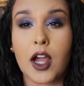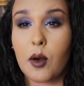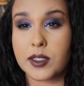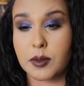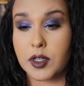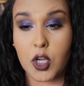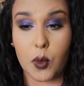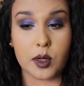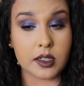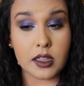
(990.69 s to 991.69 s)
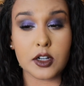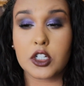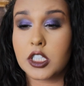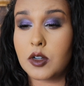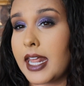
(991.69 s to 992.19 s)
I always am going to go in with a glitter
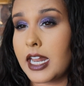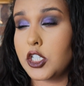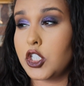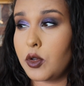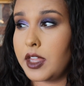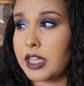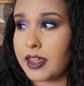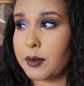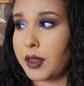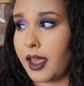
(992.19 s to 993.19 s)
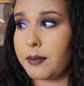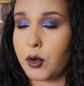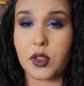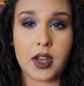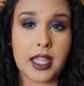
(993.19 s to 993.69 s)
glue, and I do think they apply
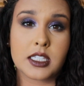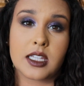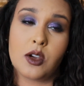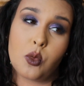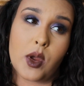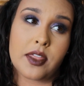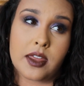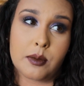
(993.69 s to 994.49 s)
both nicely with